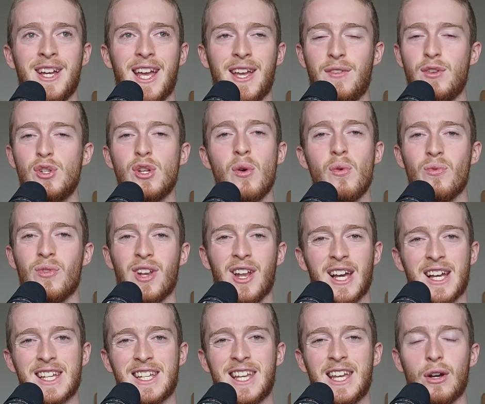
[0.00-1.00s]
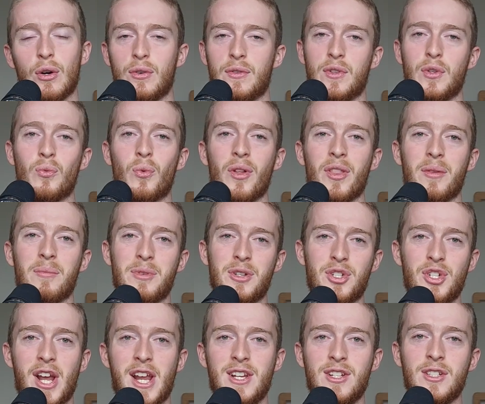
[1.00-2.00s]
if you don't like it or if you want them to
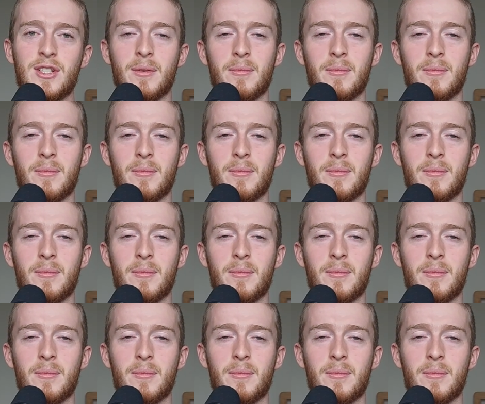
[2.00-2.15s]
change